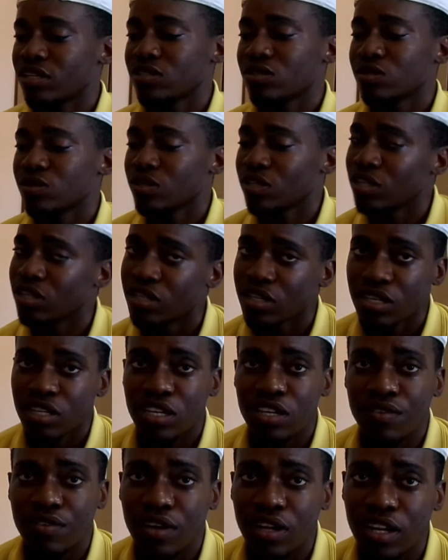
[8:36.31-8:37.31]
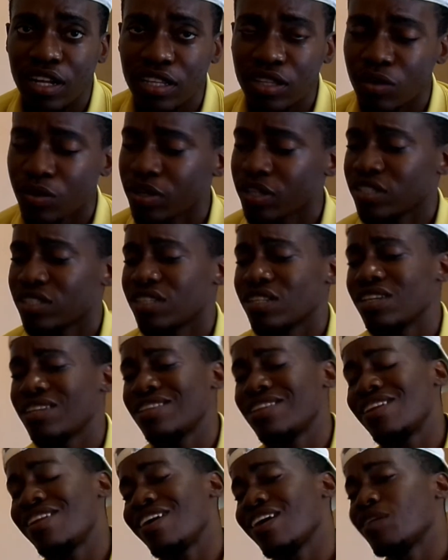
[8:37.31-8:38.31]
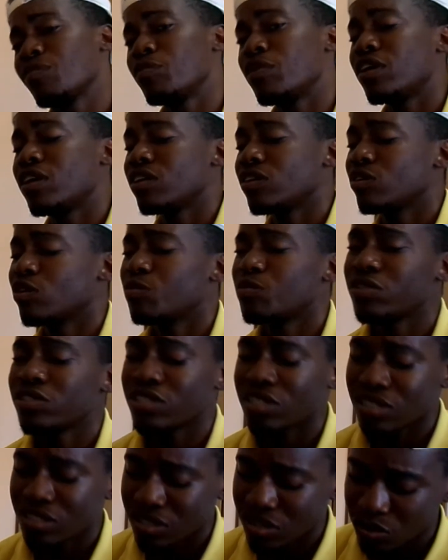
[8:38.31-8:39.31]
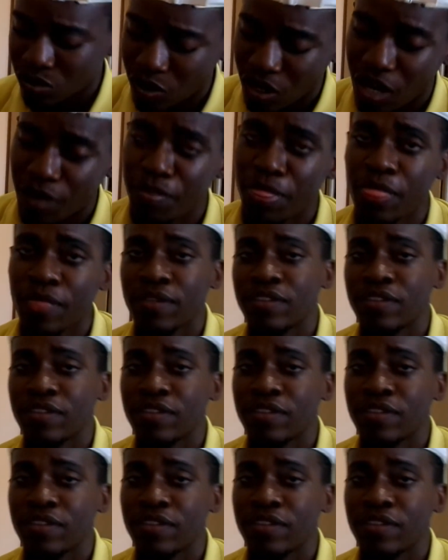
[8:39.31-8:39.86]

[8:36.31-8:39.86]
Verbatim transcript: So yeah, if you like the direction, hit the like button, comment, share, subscribe,